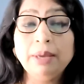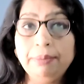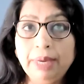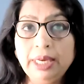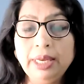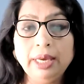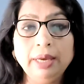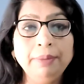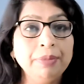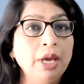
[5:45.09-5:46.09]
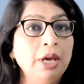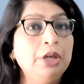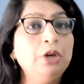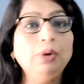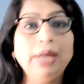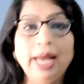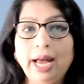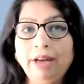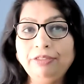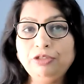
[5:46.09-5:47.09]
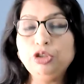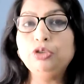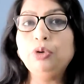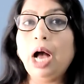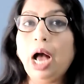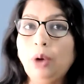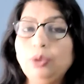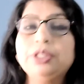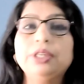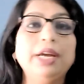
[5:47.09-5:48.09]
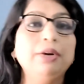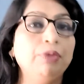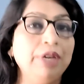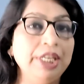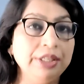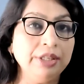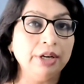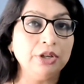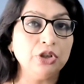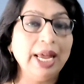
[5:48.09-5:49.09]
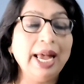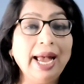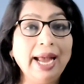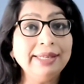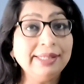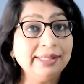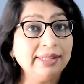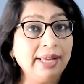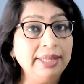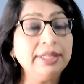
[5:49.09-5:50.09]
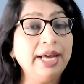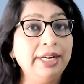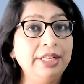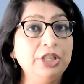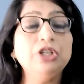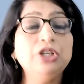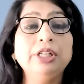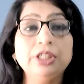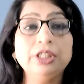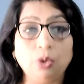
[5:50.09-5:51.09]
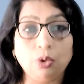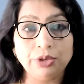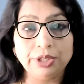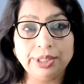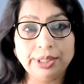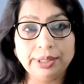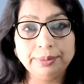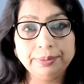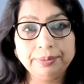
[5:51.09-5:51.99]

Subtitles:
meaning you'll have to do outside research and cite additional sources.